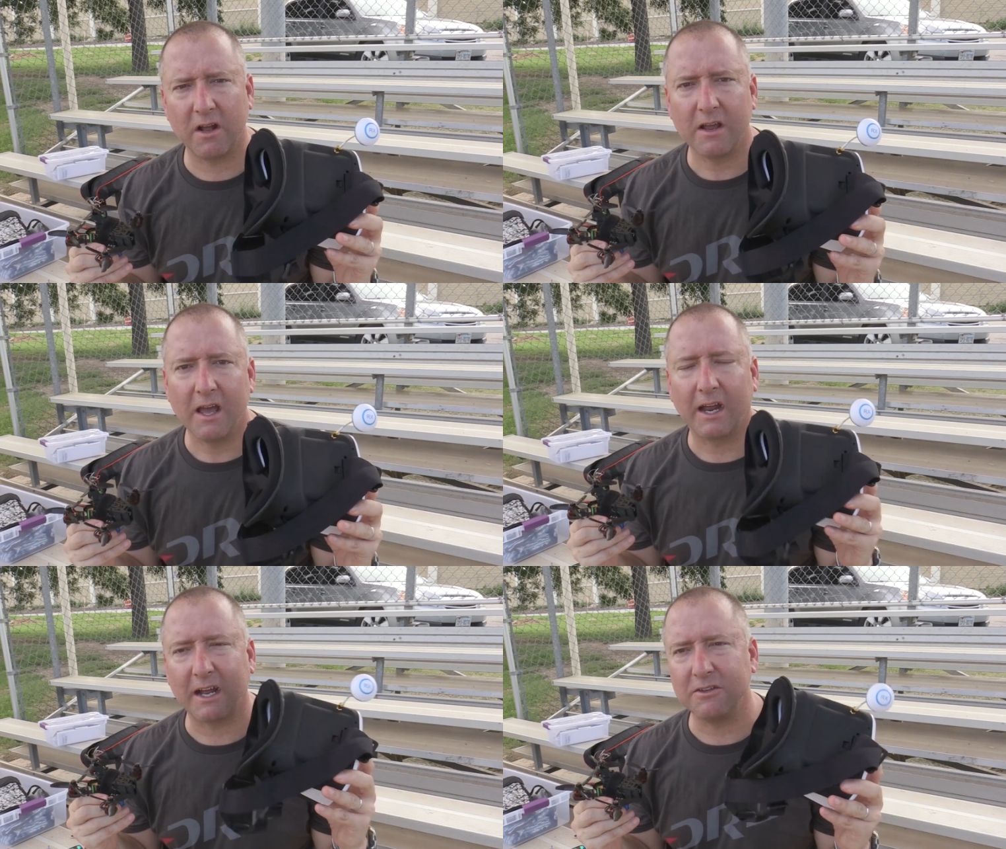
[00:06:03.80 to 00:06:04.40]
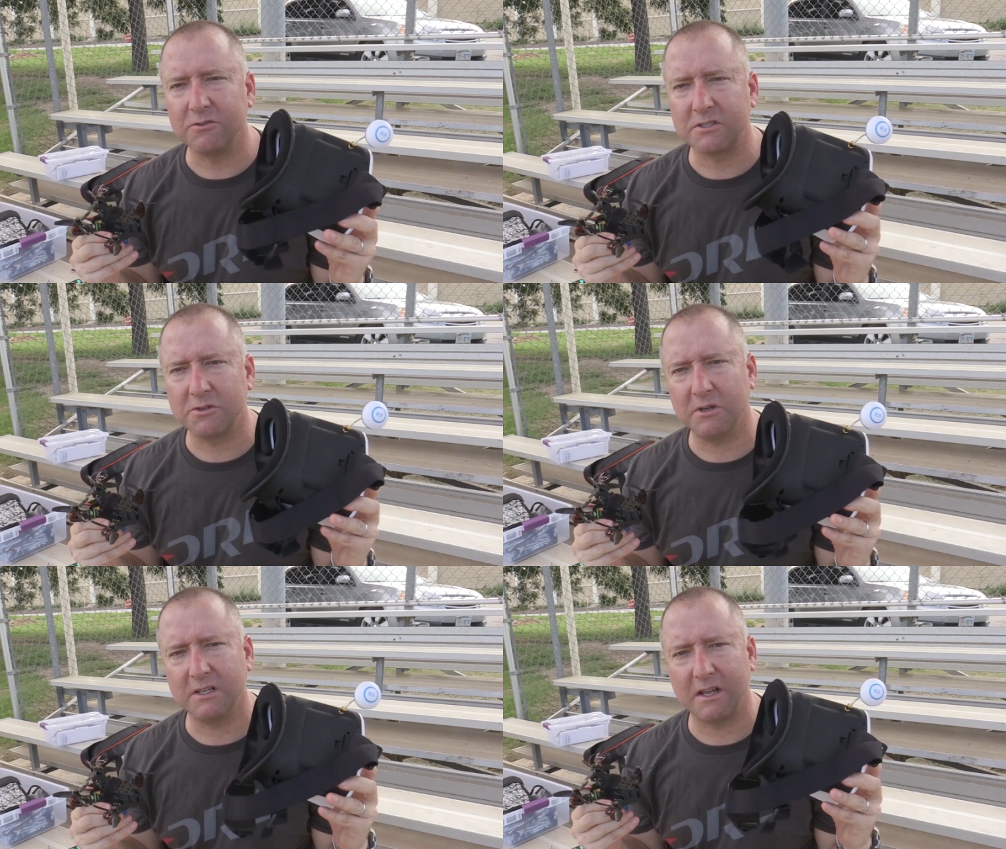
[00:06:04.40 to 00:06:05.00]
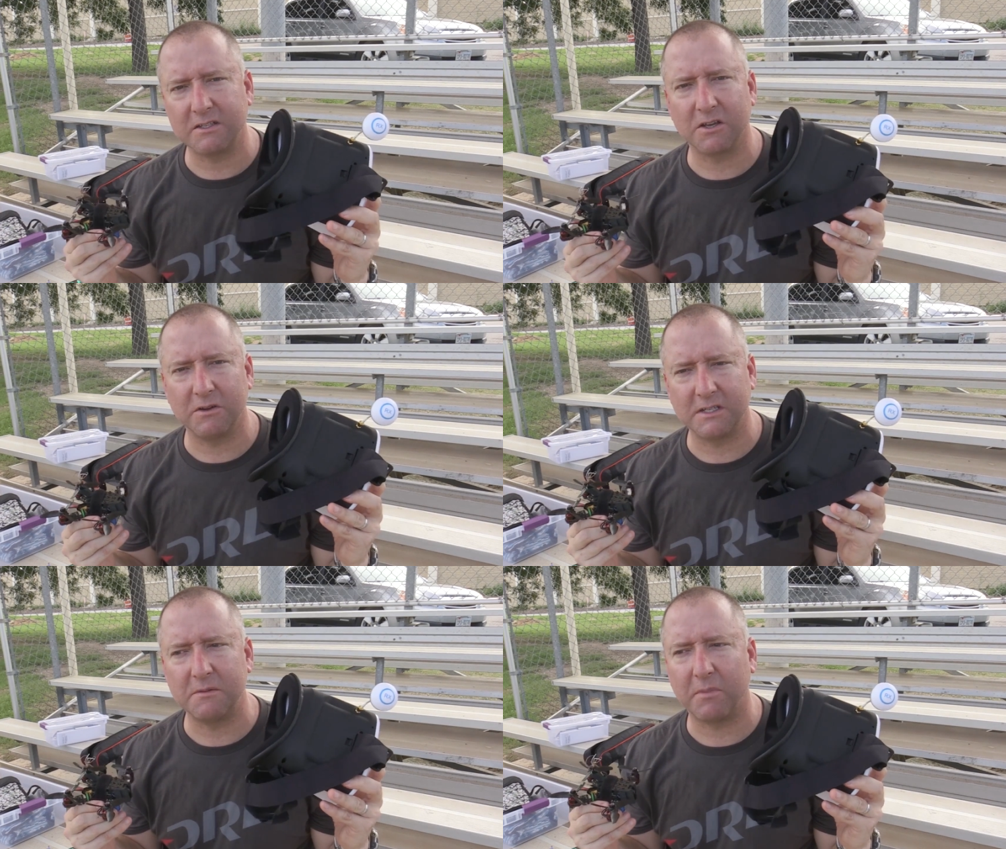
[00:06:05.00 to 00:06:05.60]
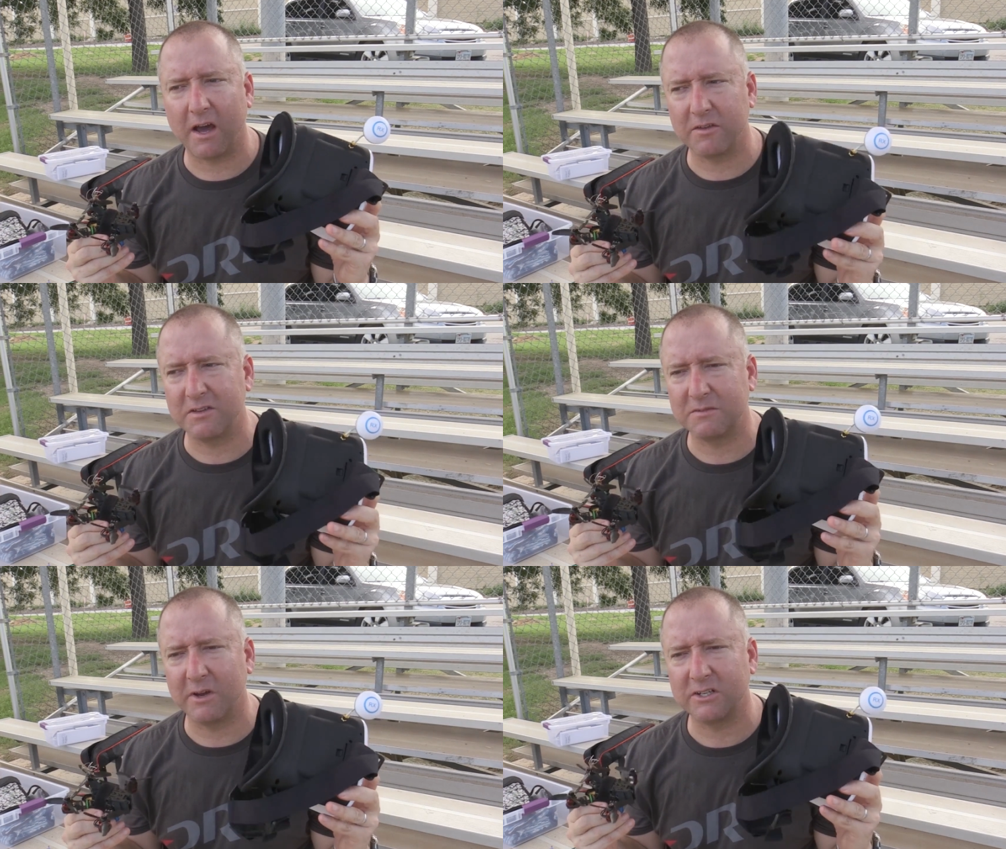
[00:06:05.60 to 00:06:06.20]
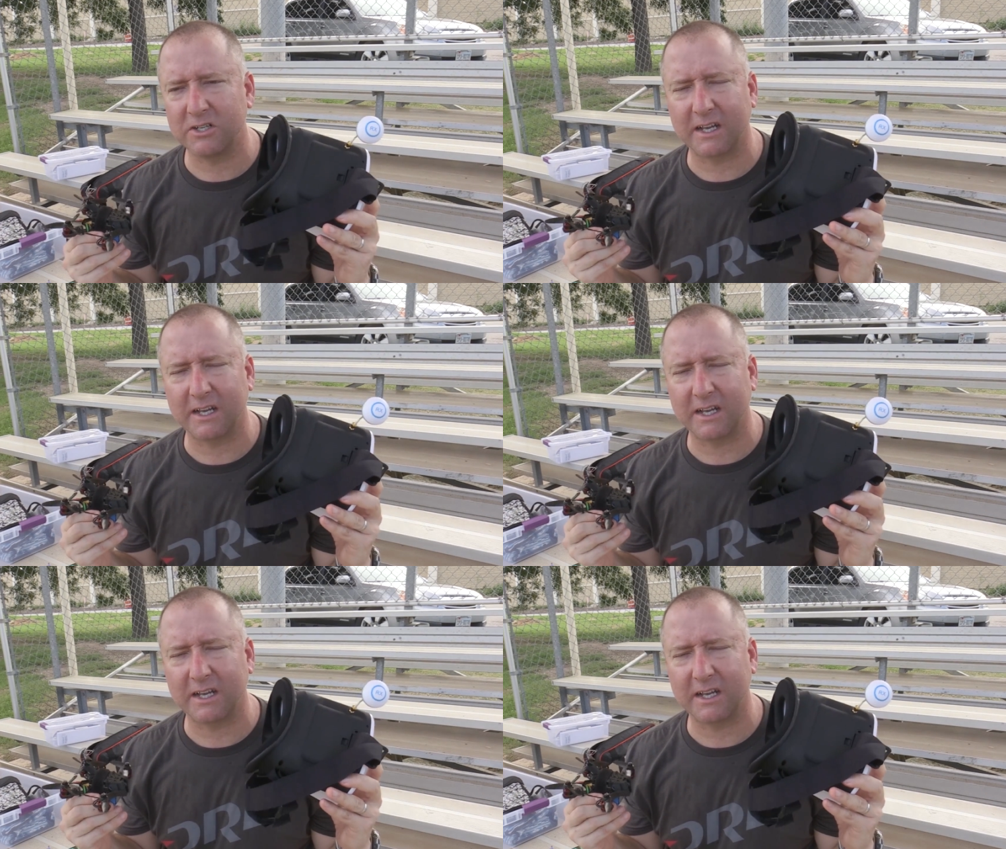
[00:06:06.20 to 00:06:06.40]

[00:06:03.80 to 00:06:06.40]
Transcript: on, I got used to it, and so it didn't bother you as much.